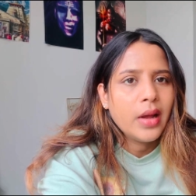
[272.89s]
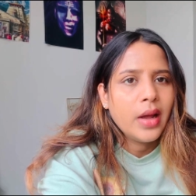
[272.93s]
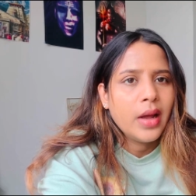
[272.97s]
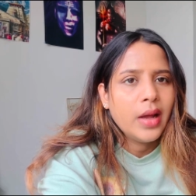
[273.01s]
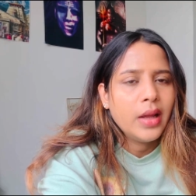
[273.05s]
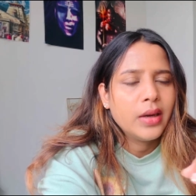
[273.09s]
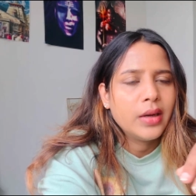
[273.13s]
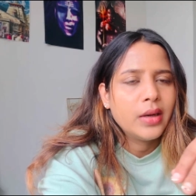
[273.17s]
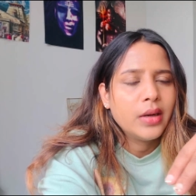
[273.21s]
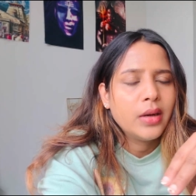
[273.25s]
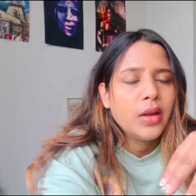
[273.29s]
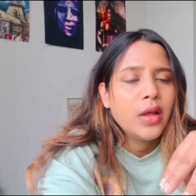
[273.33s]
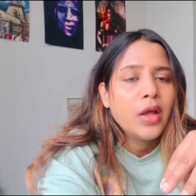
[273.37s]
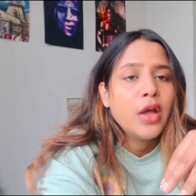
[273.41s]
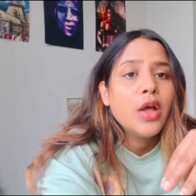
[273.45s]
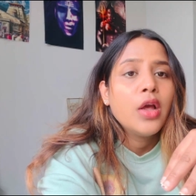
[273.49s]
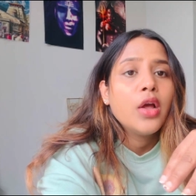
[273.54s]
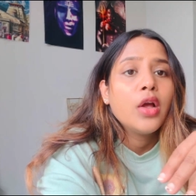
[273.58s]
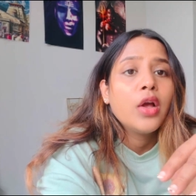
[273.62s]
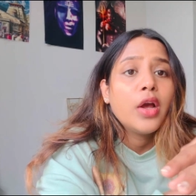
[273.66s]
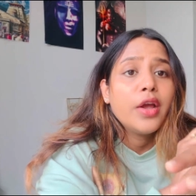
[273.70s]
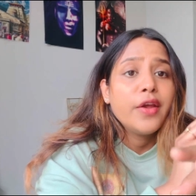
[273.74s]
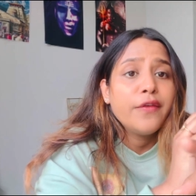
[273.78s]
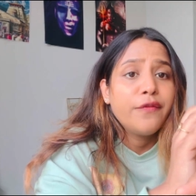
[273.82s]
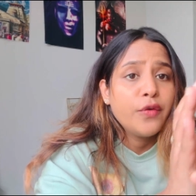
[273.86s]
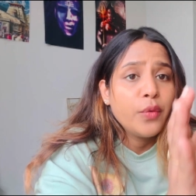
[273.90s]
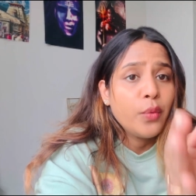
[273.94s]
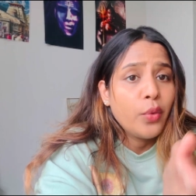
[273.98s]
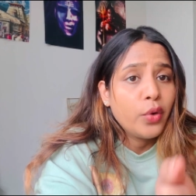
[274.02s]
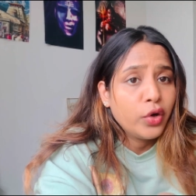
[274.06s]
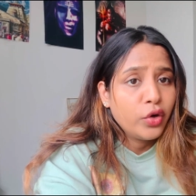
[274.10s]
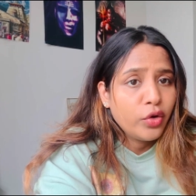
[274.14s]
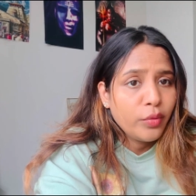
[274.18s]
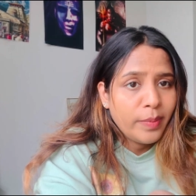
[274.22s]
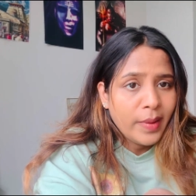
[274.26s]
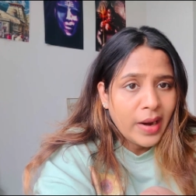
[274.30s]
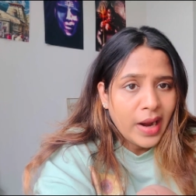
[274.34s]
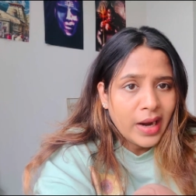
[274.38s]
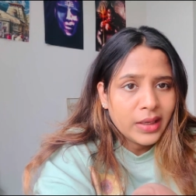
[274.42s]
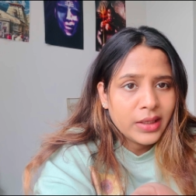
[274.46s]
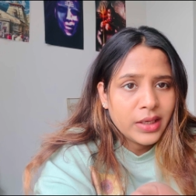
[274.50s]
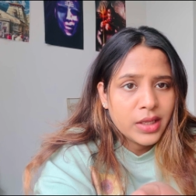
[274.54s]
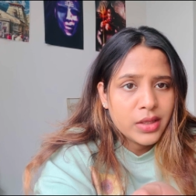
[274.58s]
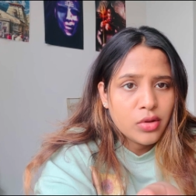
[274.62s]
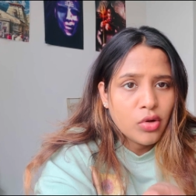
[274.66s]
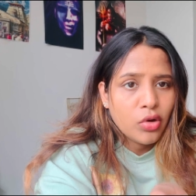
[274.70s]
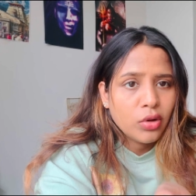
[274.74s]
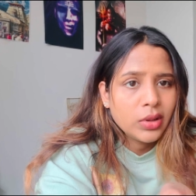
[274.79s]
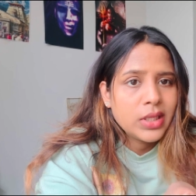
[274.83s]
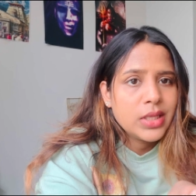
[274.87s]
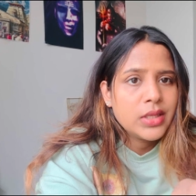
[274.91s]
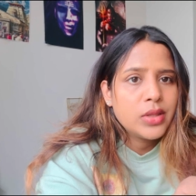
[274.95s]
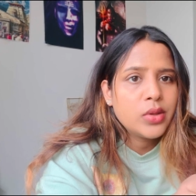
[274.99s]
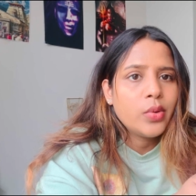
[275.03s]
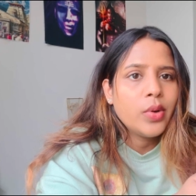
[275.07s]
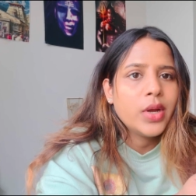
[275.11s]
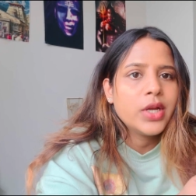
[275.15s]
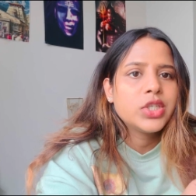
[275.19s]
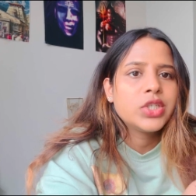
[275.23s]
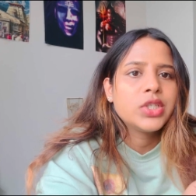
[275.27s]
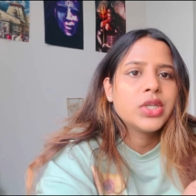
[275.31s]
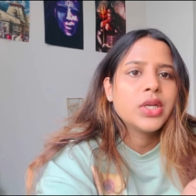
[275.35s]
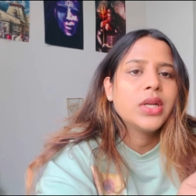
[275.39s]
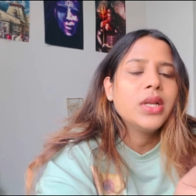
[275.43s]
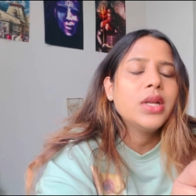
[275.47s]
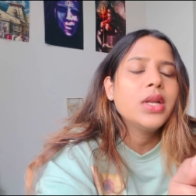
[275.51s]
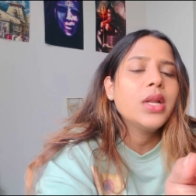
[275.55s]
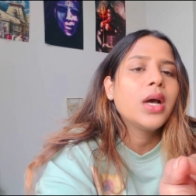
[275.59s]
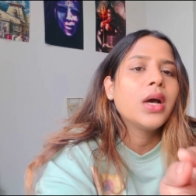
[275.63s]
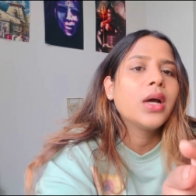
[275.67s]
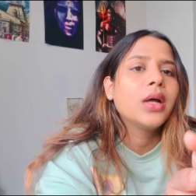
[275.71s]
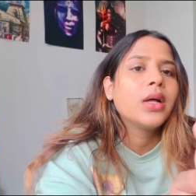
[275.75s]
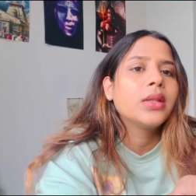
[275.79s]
And if you want to practice all these questions,